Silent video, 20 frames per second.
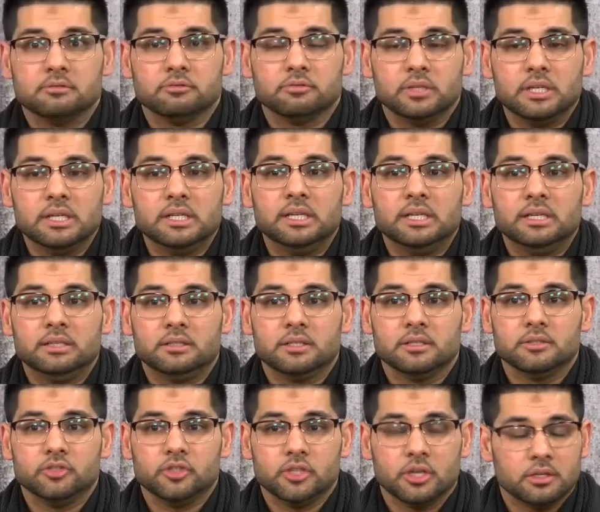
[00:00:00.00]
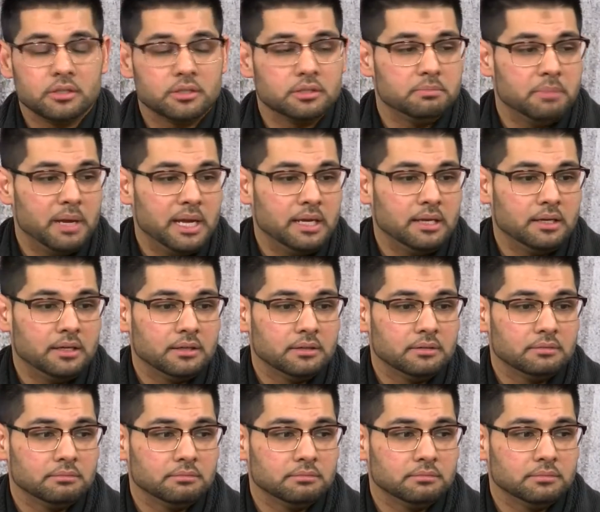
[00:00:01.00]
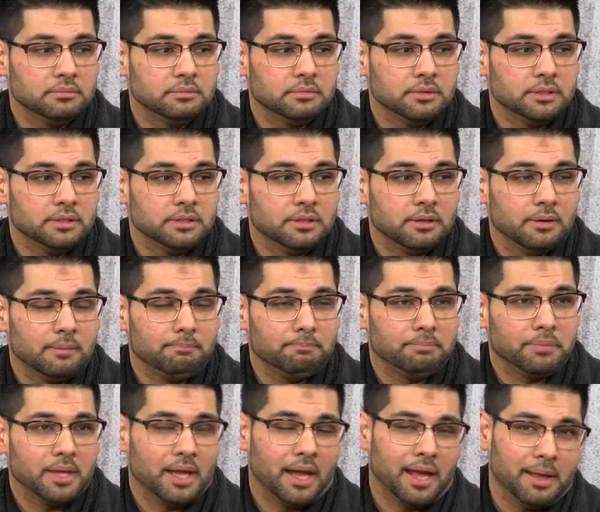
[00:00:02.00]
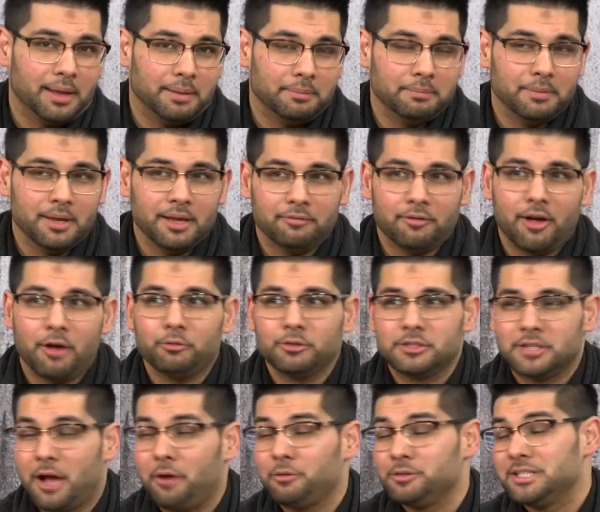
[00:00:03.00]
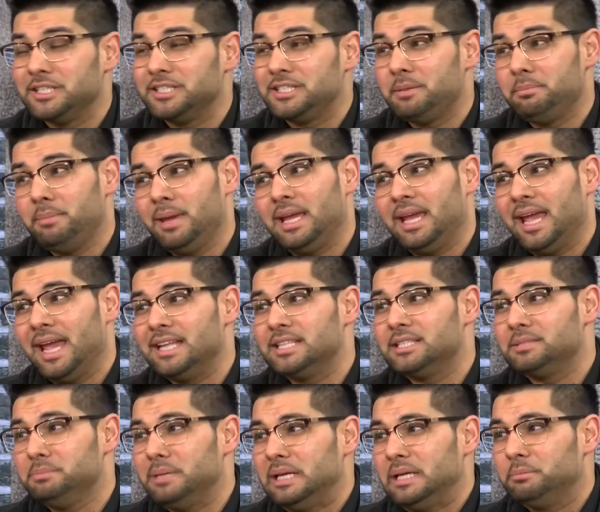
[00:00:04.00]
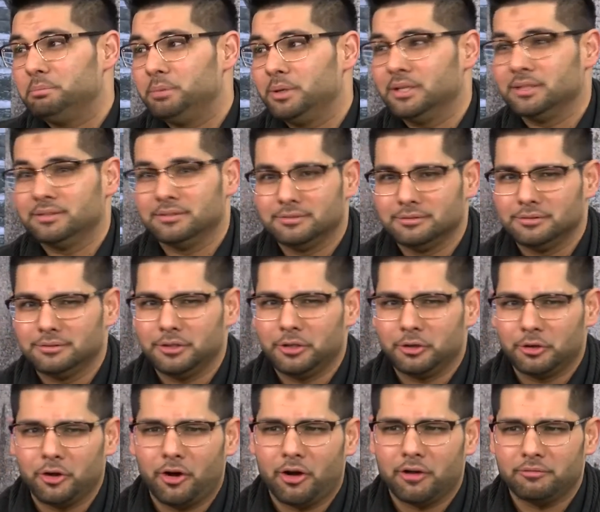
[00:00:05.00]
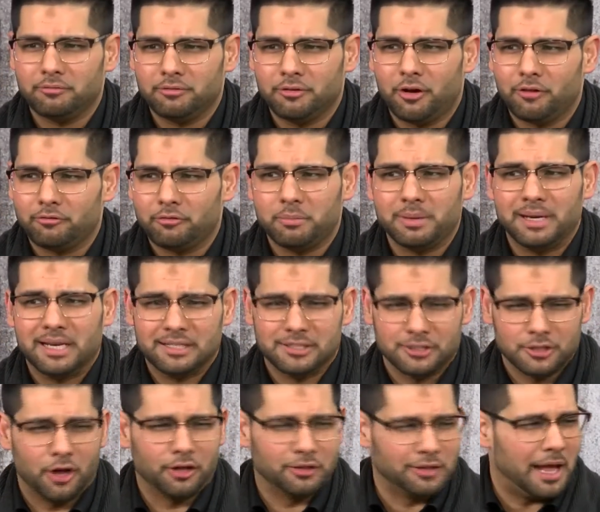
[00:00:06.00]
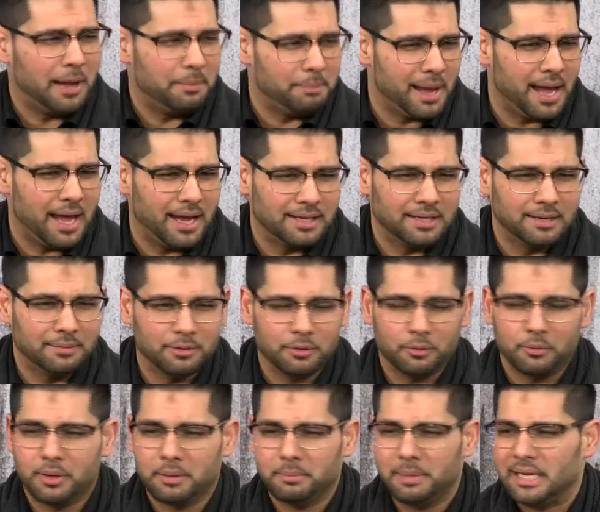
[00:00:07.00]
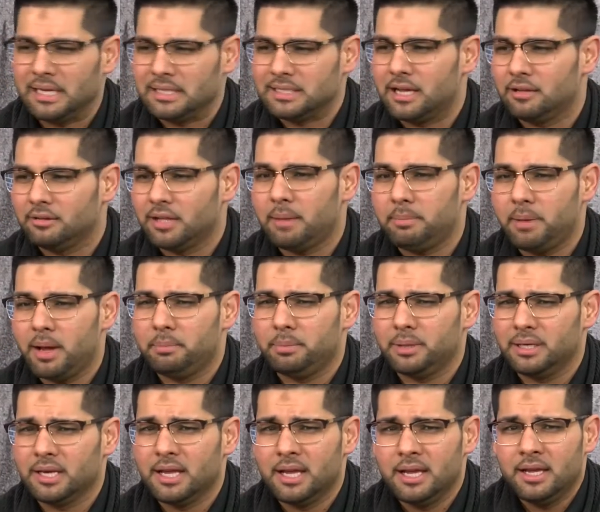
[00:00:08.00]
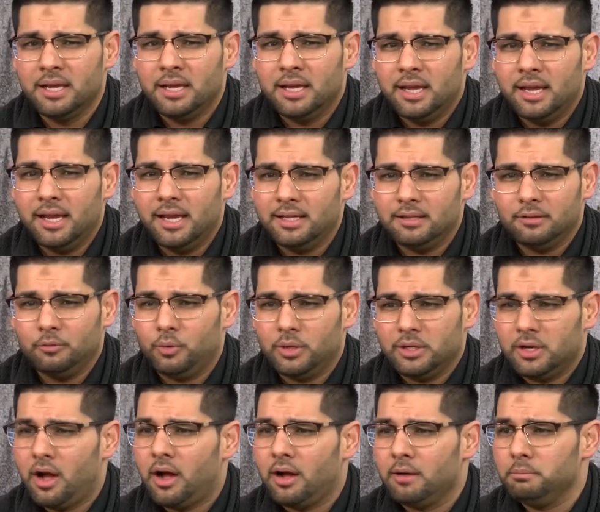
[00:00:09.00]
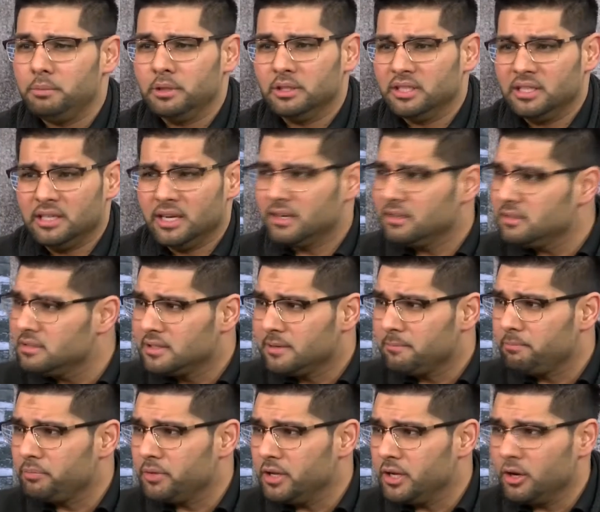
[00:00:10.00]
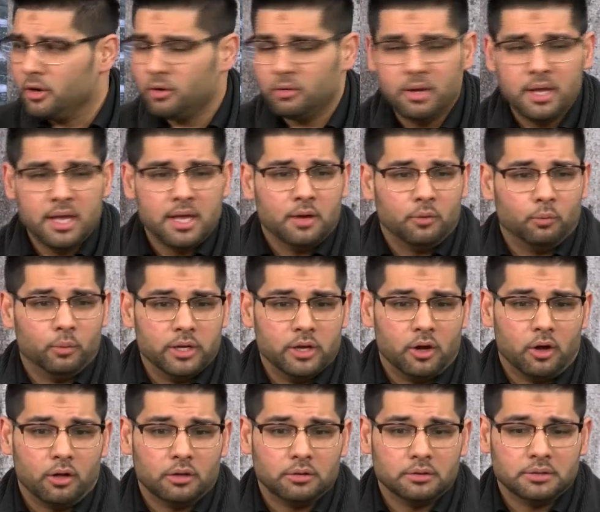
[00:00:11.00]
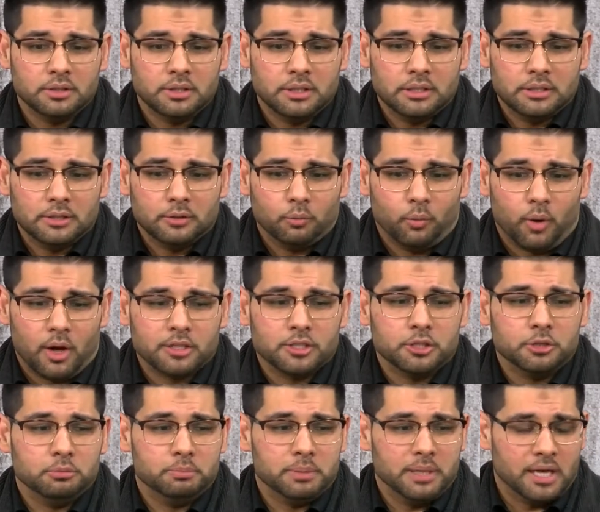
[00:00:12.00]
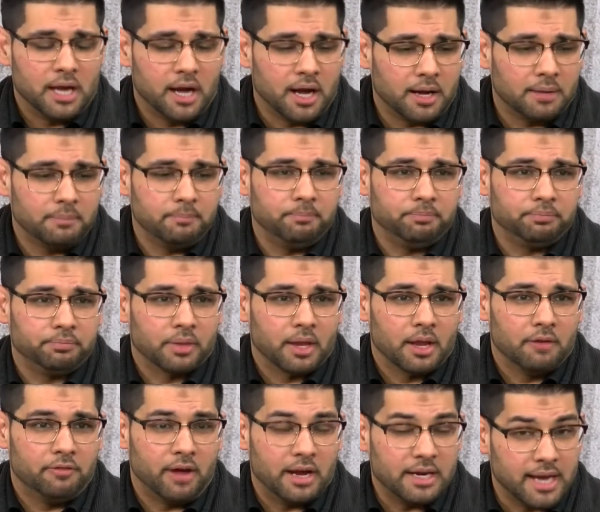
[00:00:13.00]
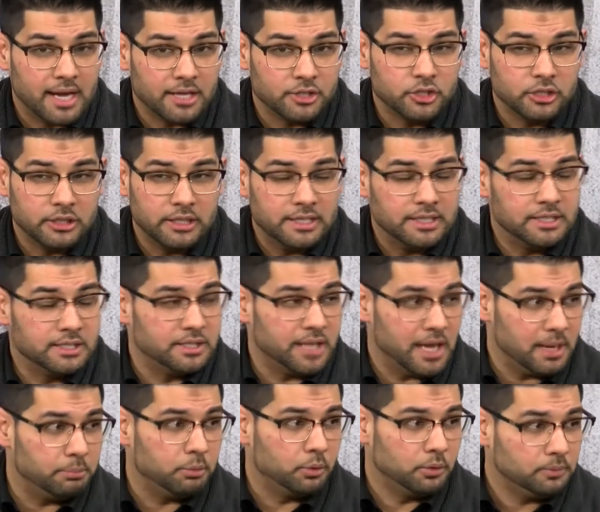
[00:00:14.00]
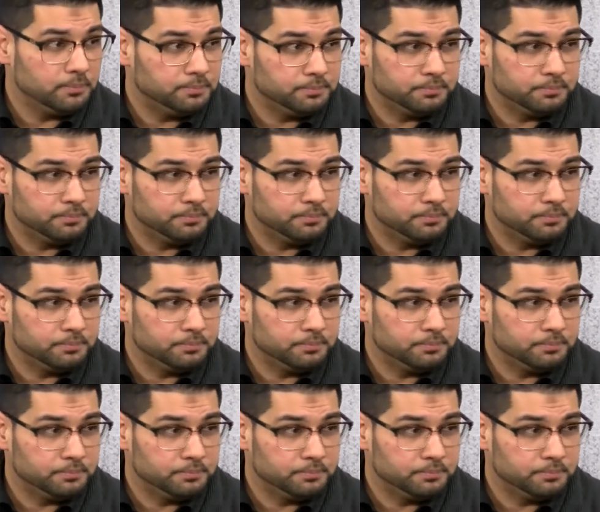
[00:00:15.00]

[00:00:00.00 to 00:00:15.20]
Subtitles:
really to just make, I was going to say make ends meet, but you know, God forbid, it's not that bad. I don't want to make it sound that bad, but we're not millionaires. You know, we all want to become financially stable.